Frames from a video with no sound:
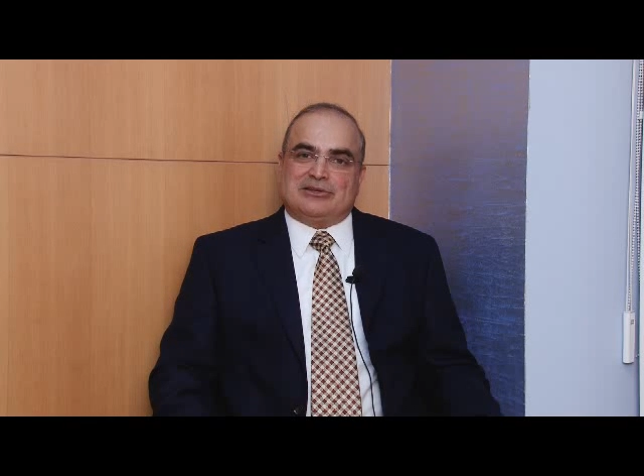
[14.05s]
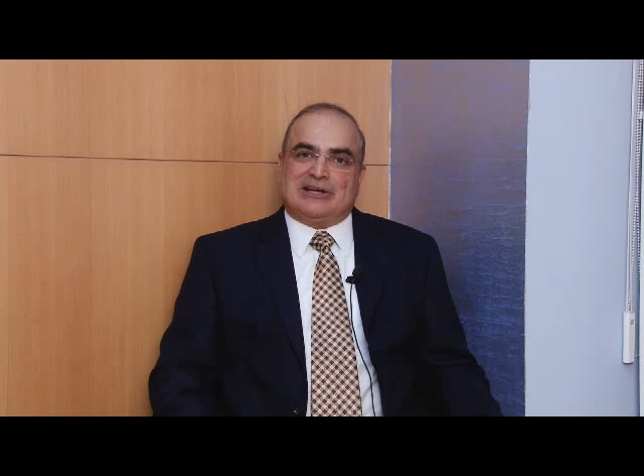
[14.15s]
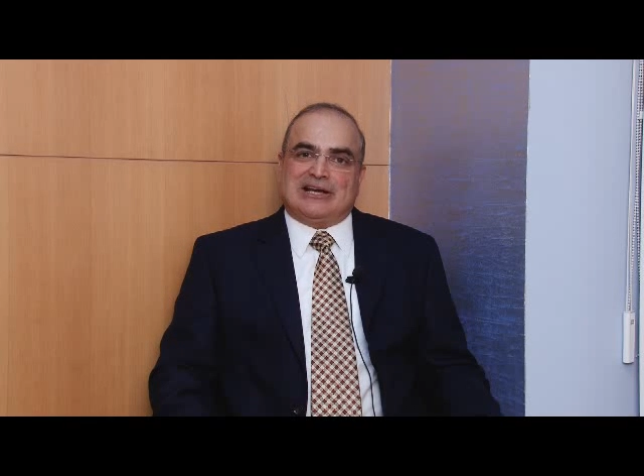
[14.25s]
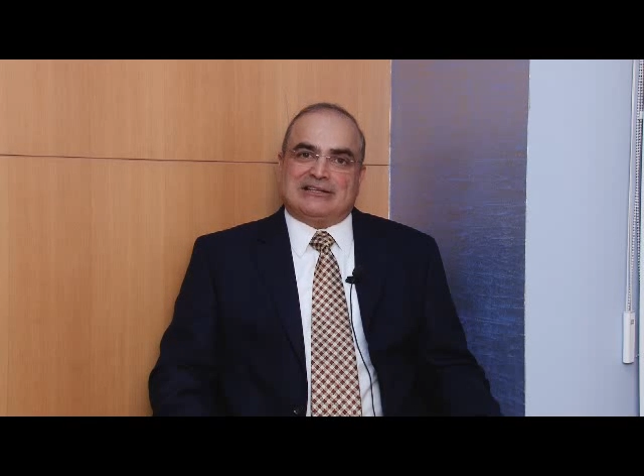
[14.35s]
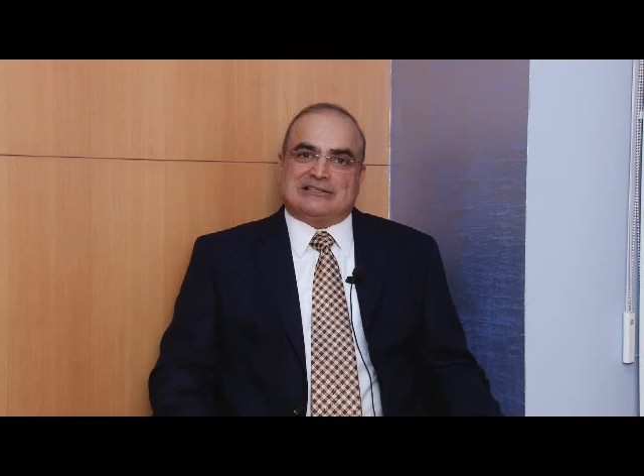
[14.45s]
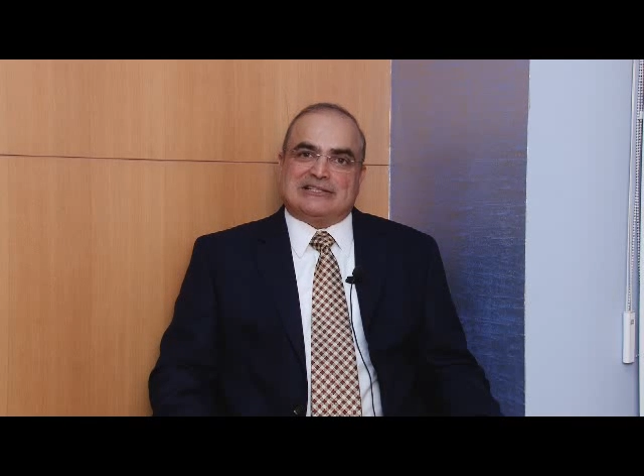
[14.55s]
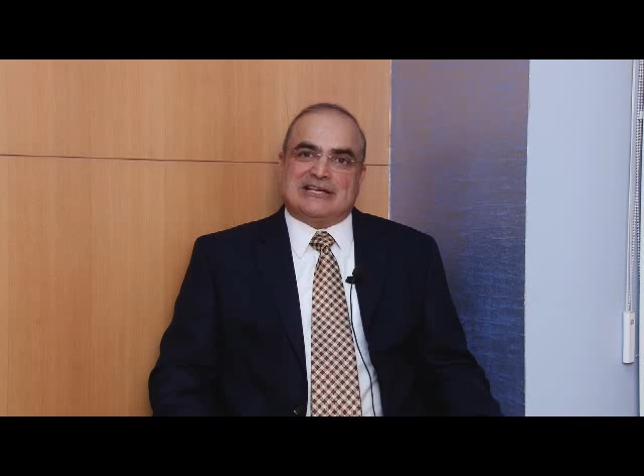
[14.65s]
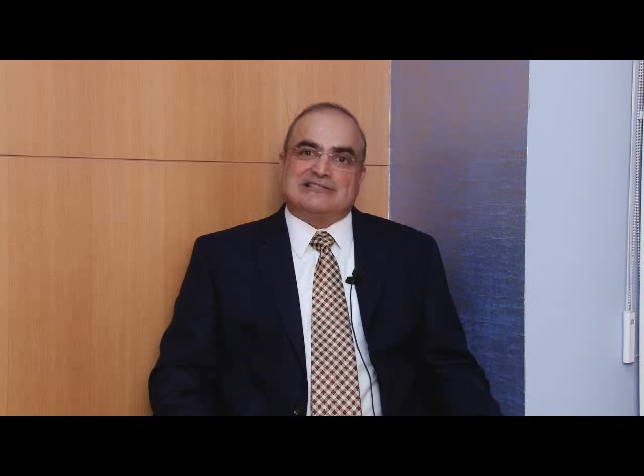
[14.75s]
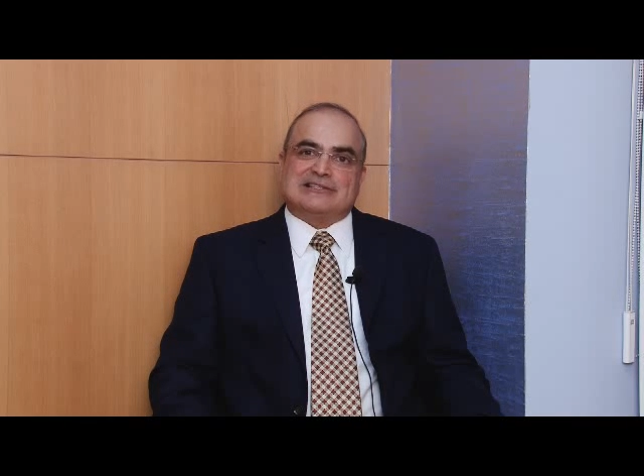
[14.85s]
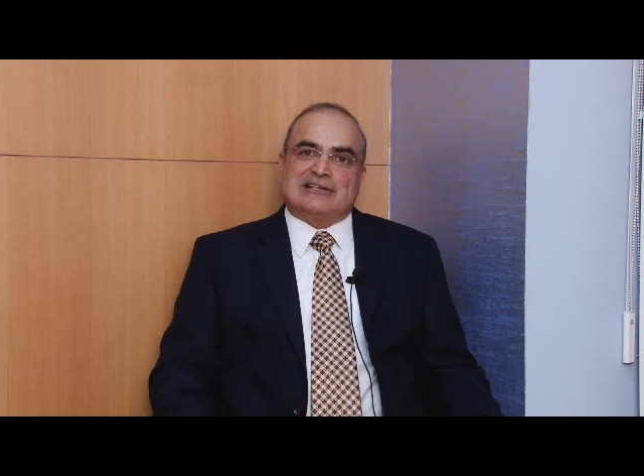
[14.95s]
United
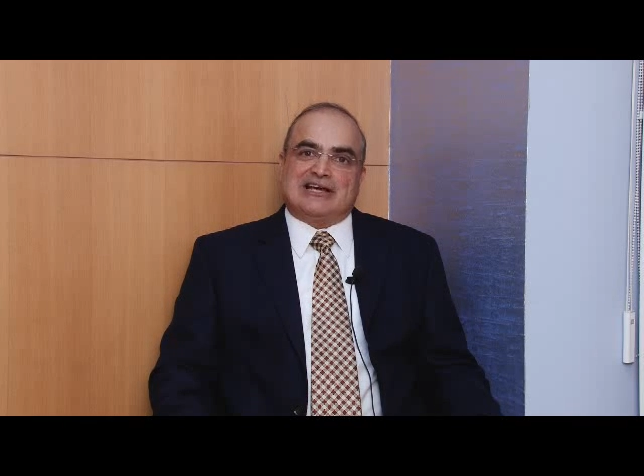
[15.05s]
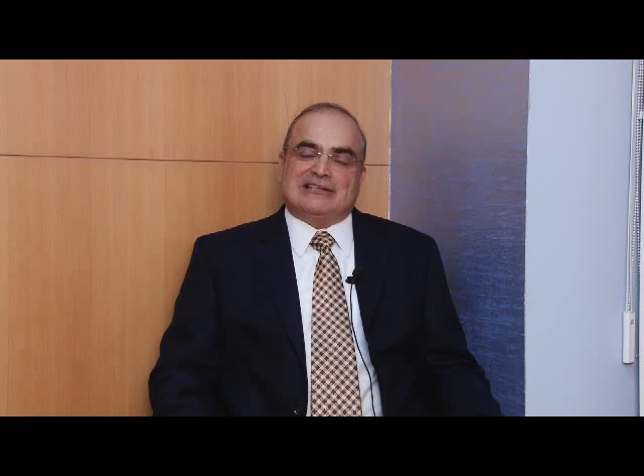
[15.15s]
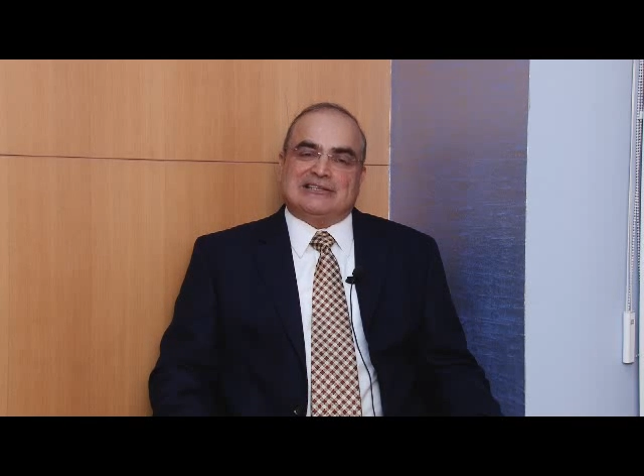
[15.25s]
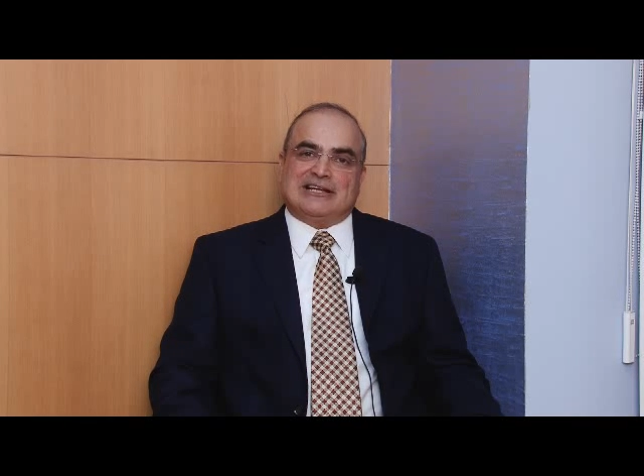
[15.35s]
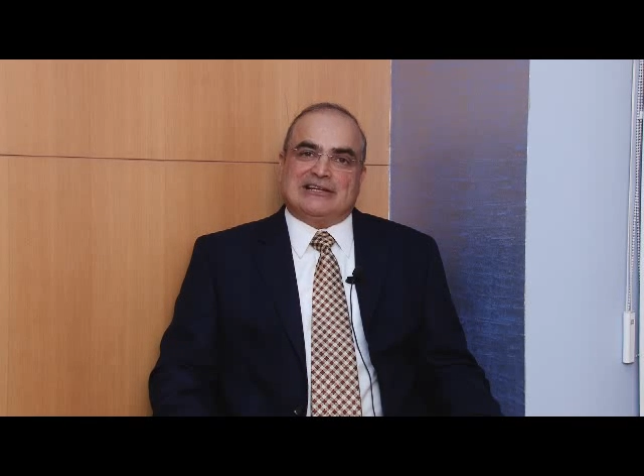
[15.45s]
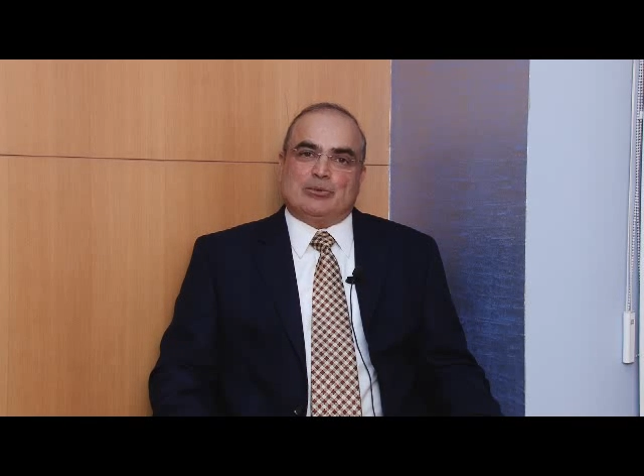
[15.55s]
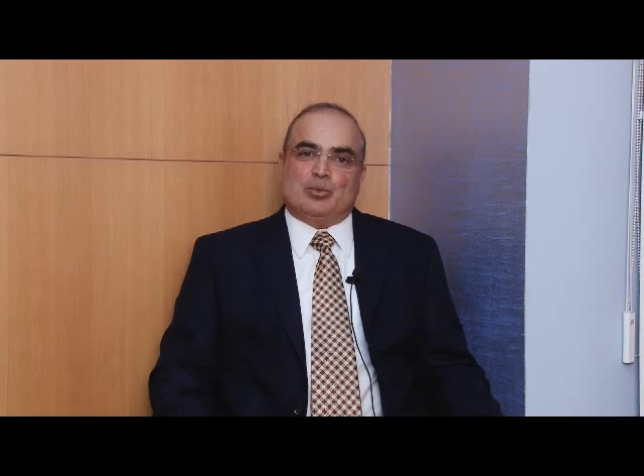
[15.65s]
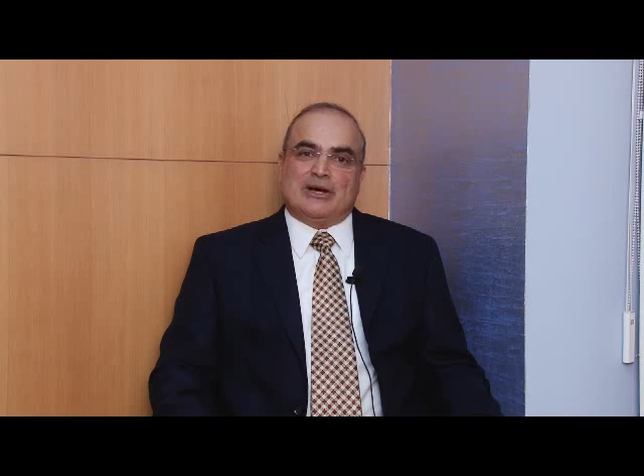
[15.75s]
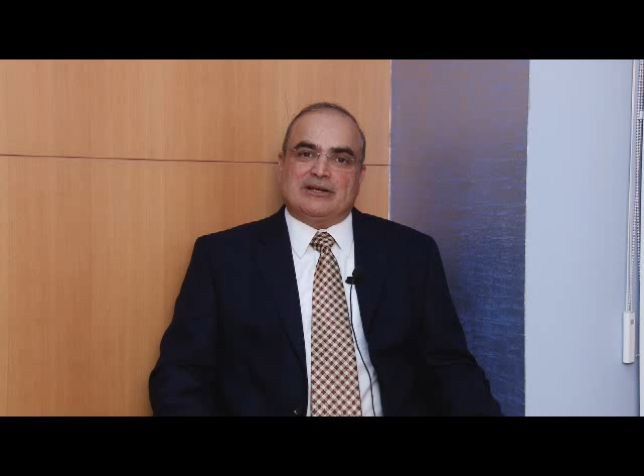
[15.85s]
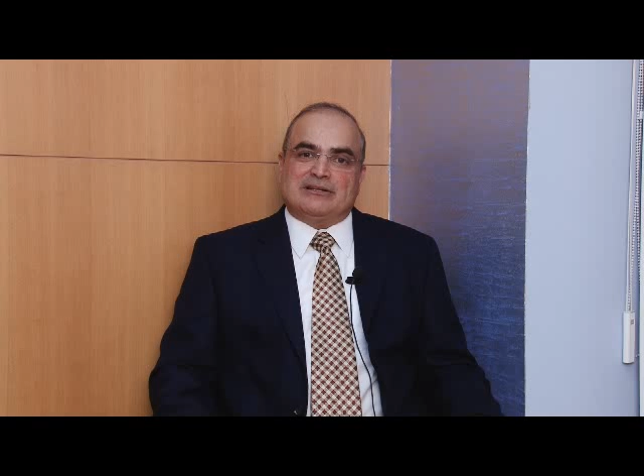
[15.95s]
States in
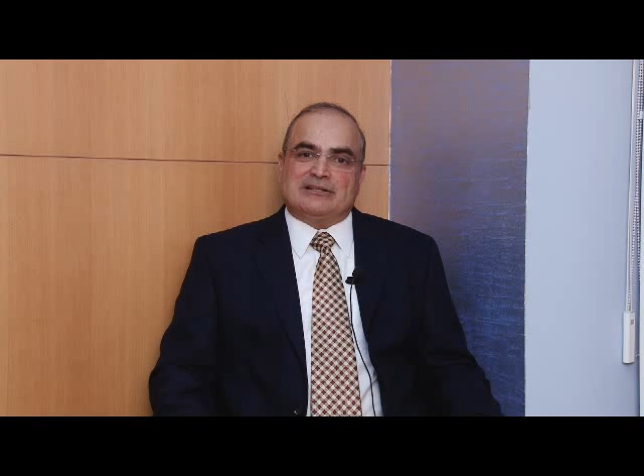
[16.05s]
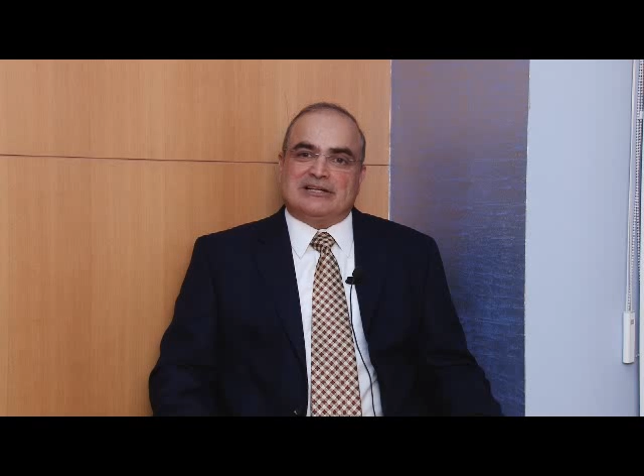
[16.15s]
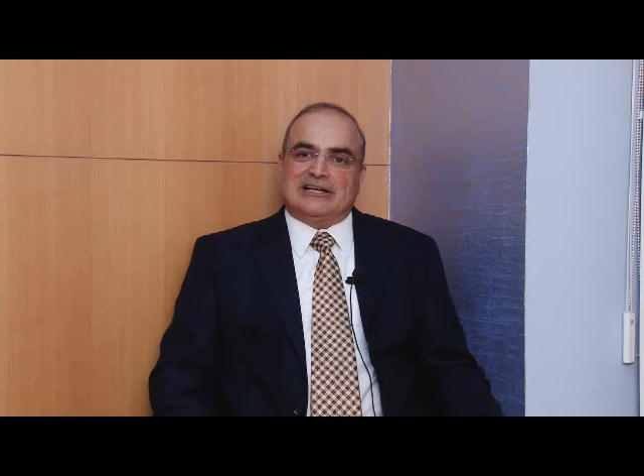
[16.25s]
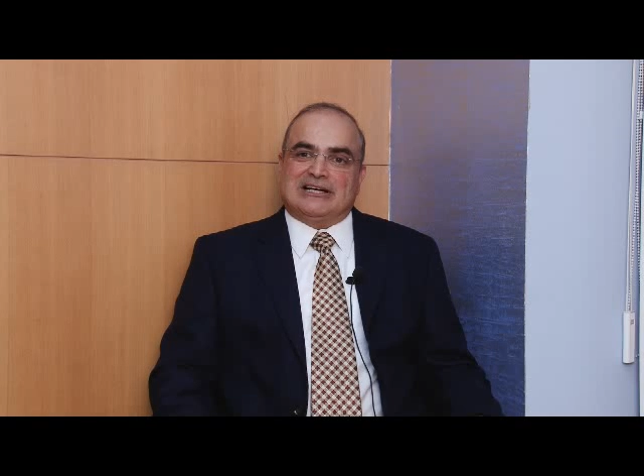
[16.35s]
1981